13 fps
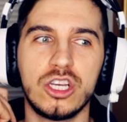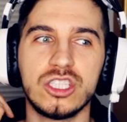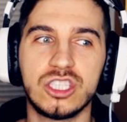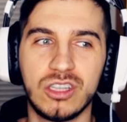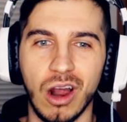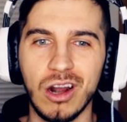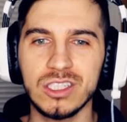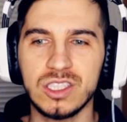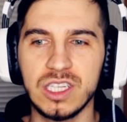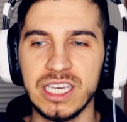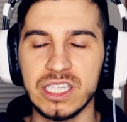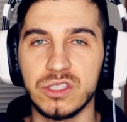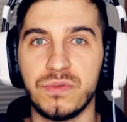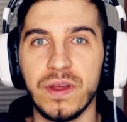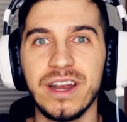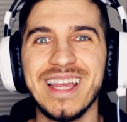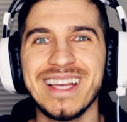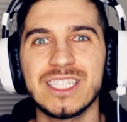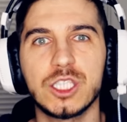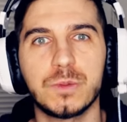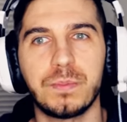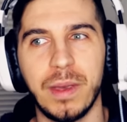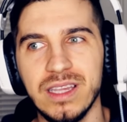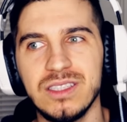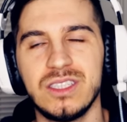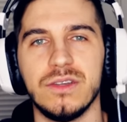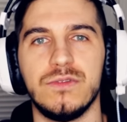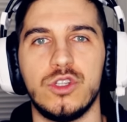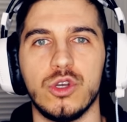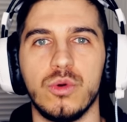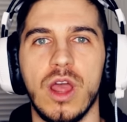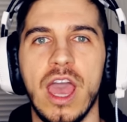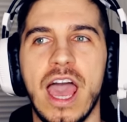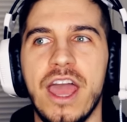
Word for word: because Darcey is very expensive, dude.